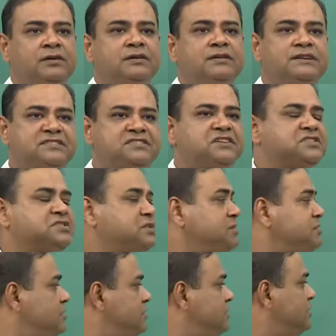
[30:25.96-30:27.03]
discussion
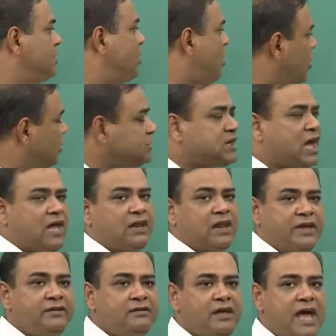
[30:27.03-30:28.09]
on tie
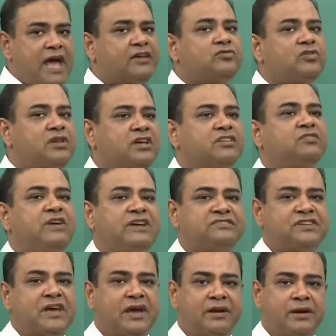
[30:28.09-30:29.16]
line as well as phase
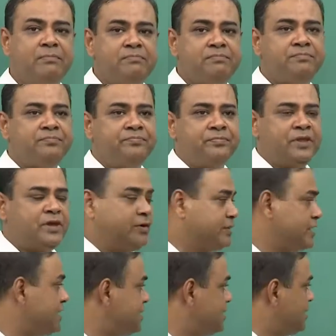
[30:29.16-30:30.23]
diagram,
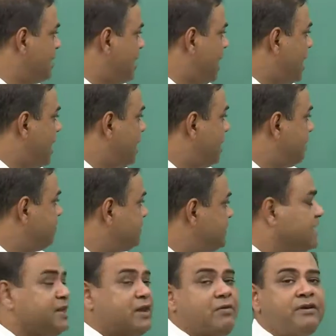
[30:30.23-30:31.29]
okay,
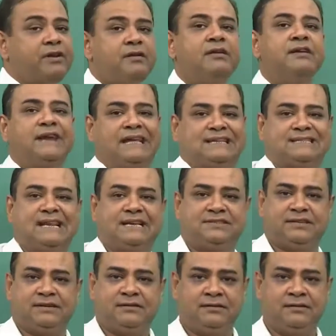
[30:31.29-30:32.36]
in our next
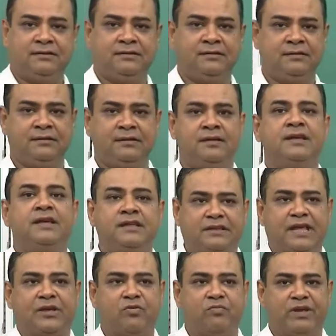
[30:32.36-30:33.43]
lecture.
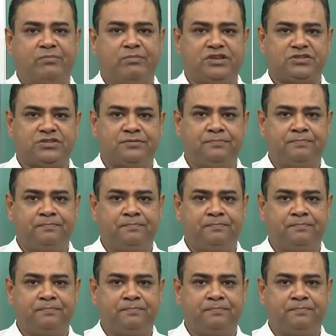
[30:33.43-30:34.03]
Thank you very much.